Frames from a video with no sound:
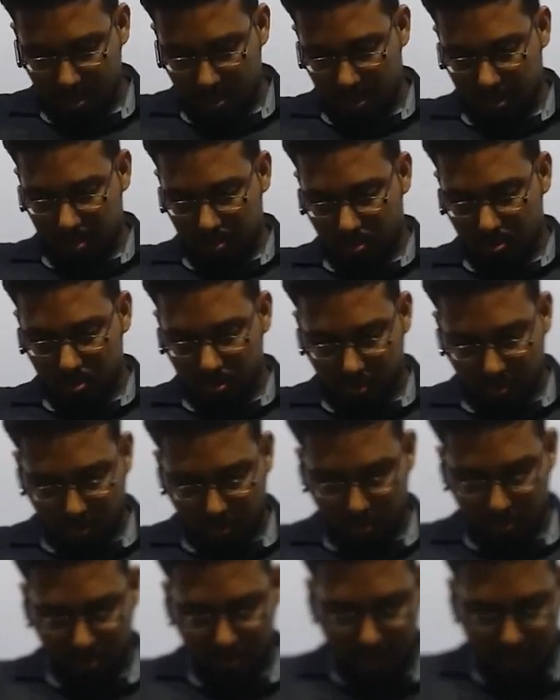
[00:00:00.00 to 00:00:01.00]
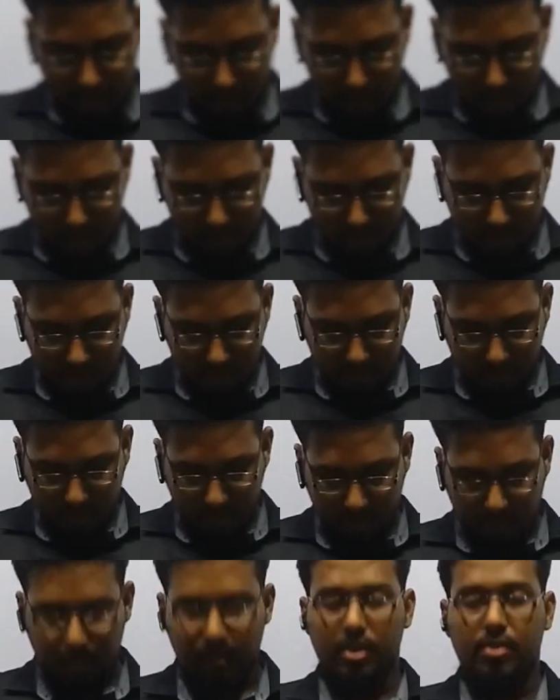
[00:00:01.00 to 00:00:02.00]
and go through the question
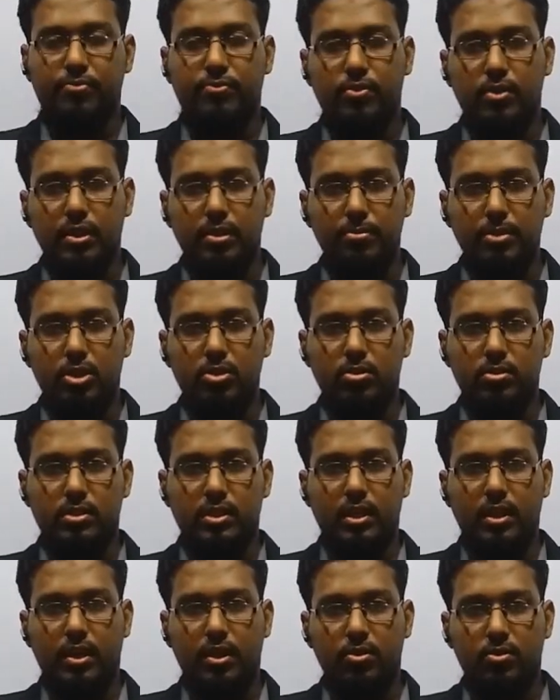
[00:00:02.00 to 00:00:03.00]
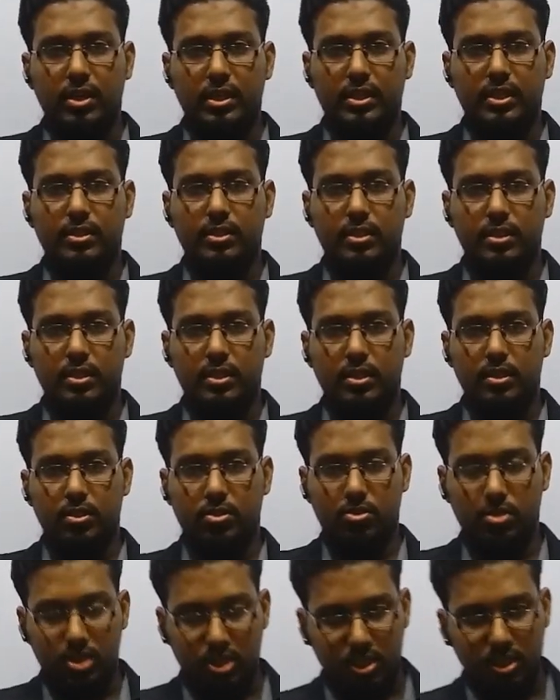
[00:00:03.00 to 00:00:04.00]
very carefully because I have attached the
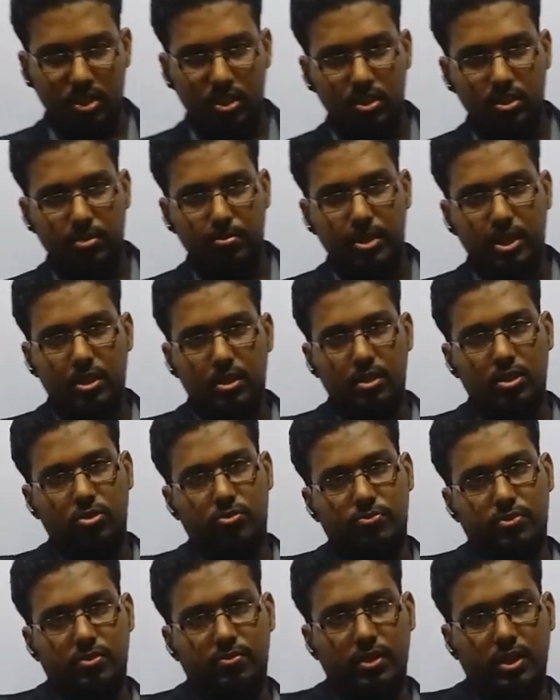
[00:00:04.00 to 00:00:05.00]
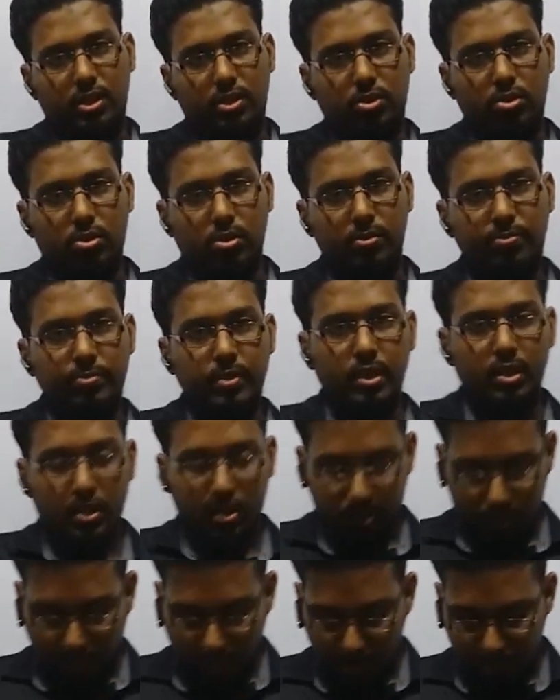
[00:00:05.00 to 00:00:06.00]
question in the beginning of the video.
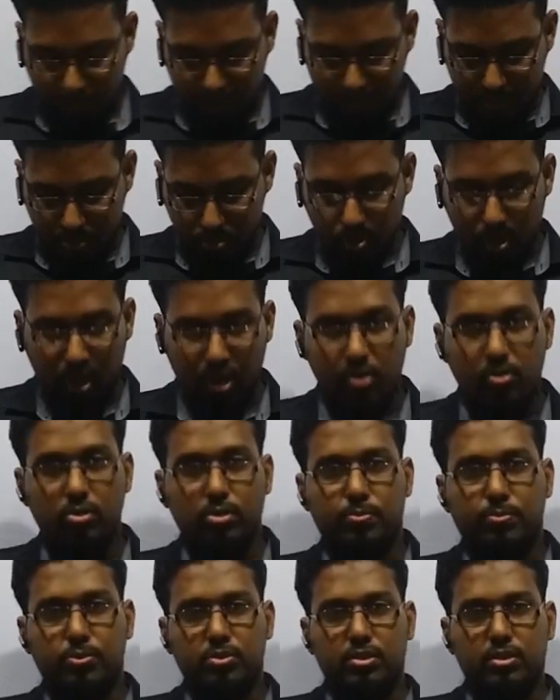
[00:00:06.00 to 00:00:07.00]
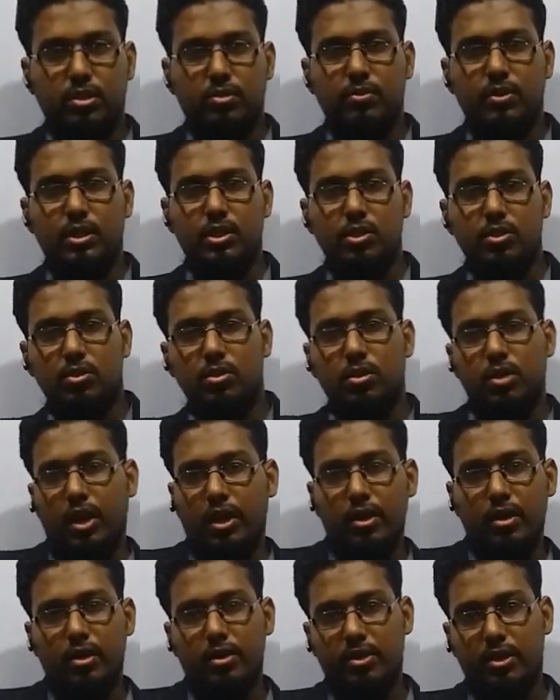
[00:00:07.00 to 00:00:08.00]
Right, first you have to push the video
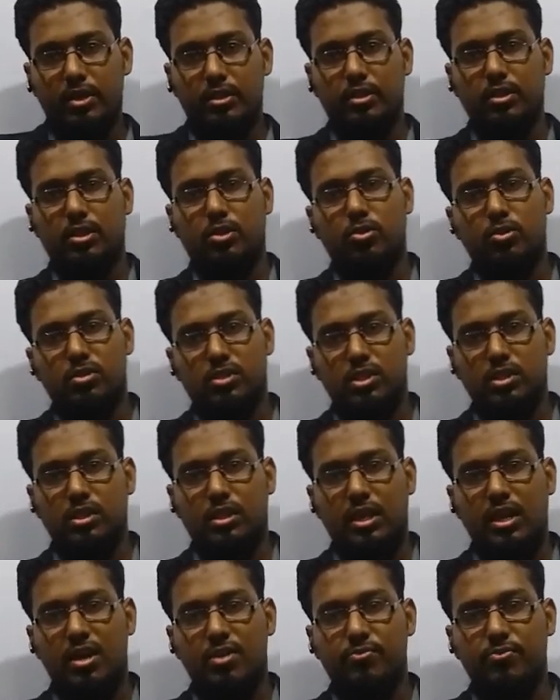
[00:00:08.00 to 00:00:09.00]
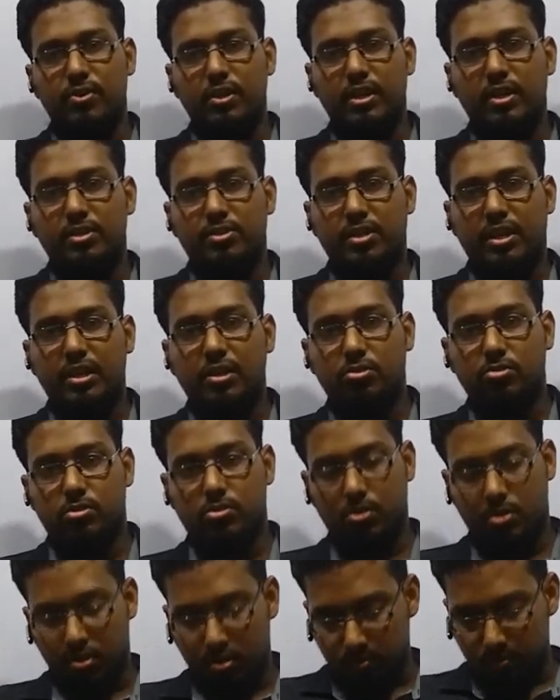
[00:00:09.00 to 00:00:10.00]
and read the question carefully and try to
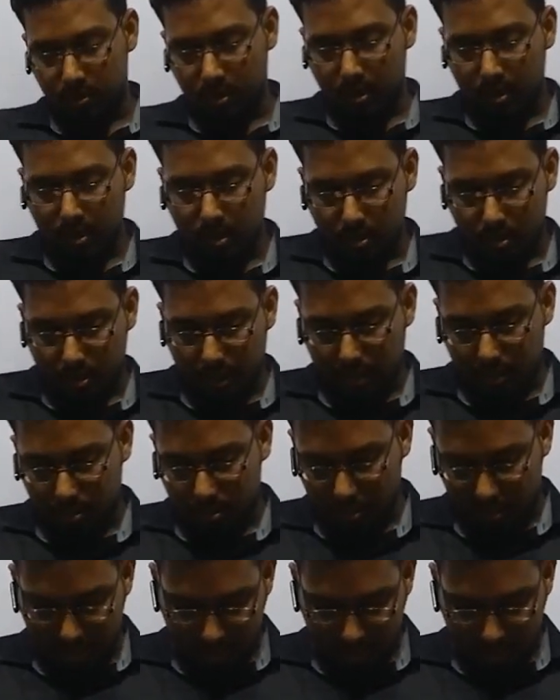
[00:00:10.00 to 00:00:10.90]
solve. Right,